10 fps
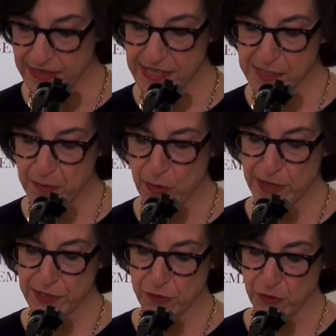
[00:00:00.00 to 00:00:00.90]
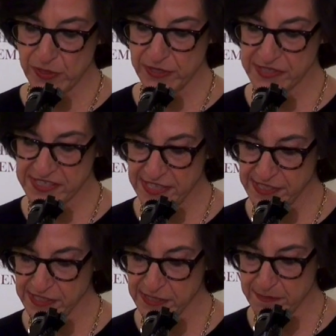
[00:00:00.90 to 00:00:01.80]
These boys grew into
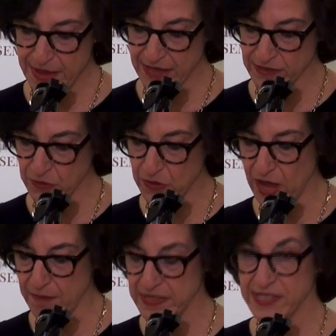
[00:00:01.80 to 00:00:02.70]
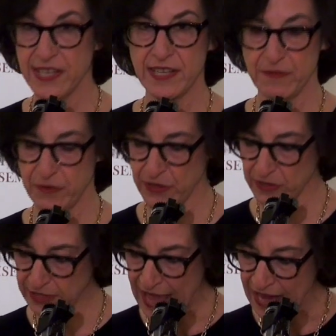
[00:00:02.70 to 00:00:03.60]
seasoned men who compensated for
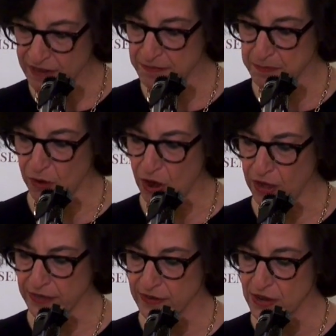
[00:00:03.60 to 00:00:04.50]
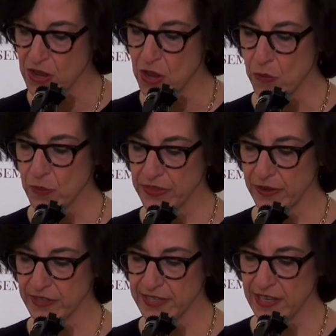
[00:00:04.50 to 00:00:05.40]
their lack of brawn with
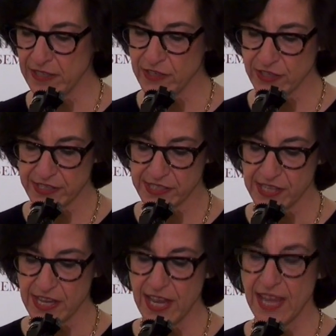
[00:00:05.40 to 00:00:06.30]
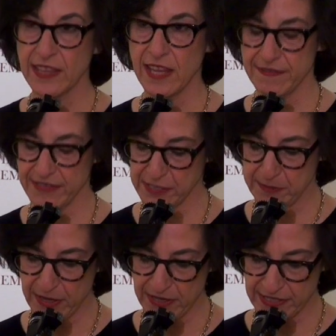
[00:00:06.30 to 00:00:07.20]
their intelligence and life
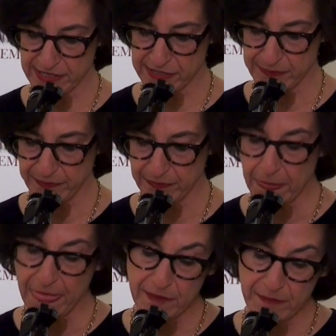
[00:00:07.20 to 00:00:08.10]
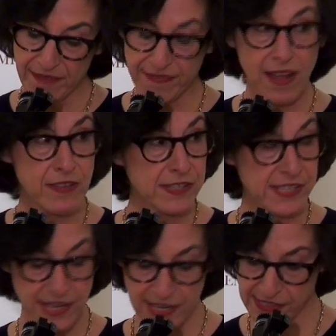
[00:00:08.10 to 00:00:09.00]
experience. In my father's
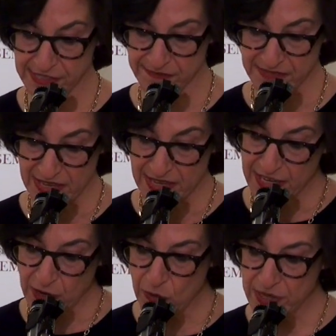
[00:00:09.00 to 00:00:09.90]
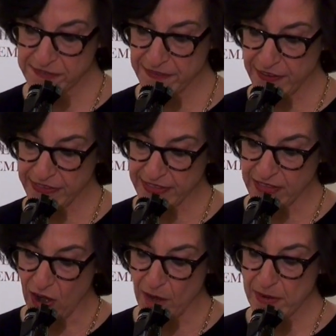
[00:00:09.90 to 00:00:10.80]
case, he always felt that
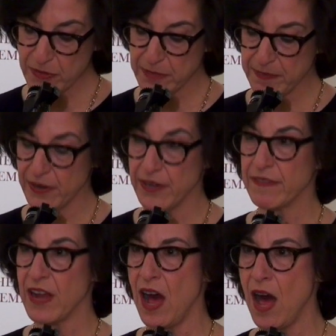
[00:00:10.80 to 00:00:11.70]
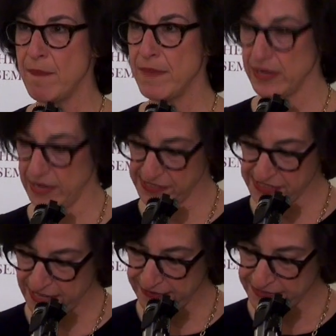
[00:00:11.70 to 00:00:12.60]
the army was a period of calm and
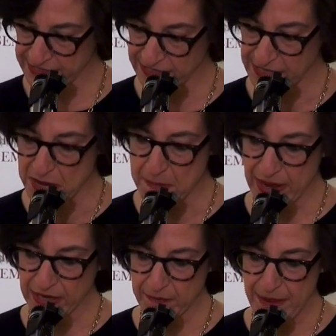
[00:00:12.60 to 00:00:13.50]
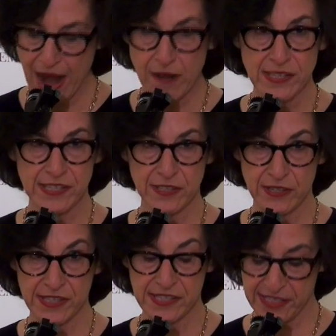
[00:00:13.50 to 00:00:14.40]
safety by comparison
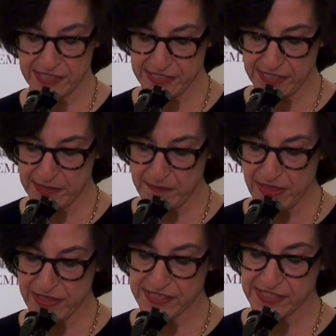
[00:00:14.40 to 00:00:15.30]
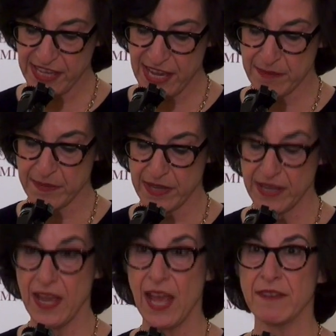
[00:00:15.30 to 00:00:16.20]
to his 16-month escape
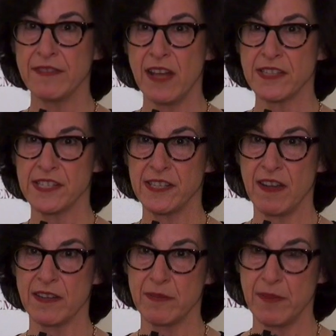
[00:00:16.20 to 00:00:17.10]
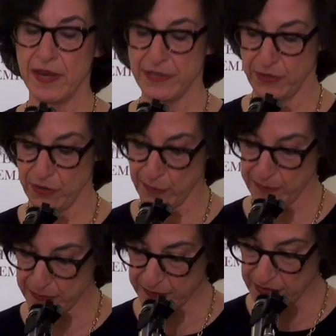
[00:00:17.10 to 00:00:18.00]
out of Nazi-occupied Europe,